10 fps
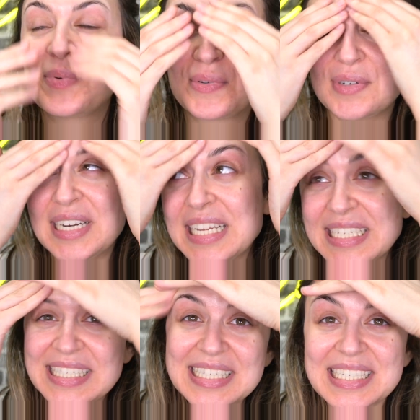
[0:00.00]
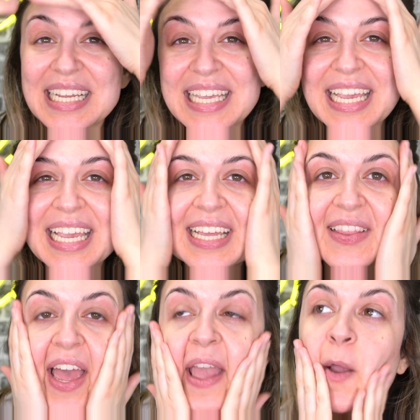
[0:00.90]
Pretty sticky,
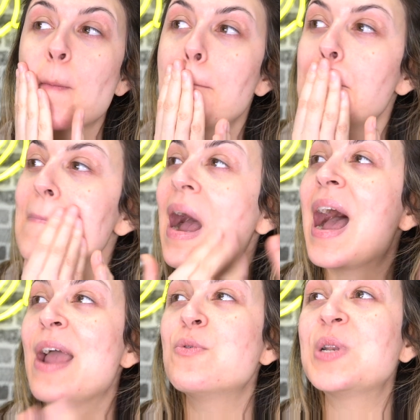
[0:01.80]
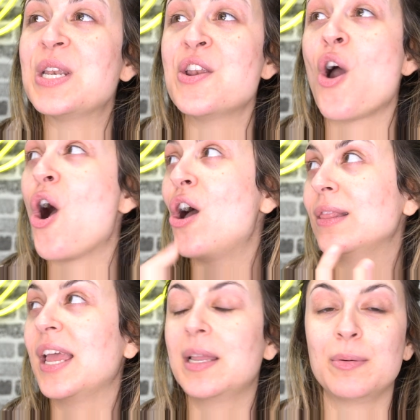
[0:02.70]
like I would not
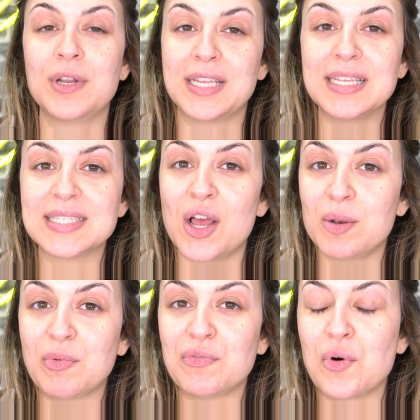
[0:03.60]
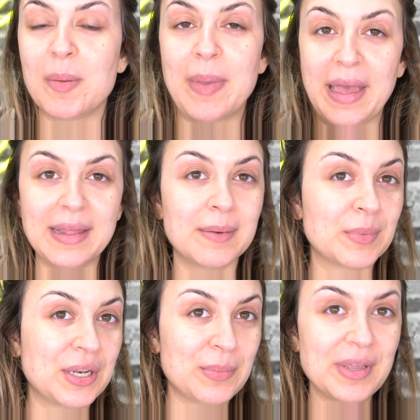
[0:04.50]
like putting this on before bed, I'm
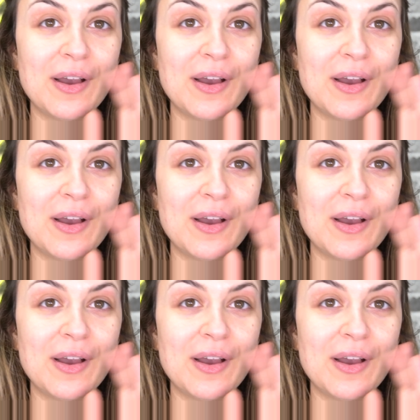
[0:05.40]
gonna be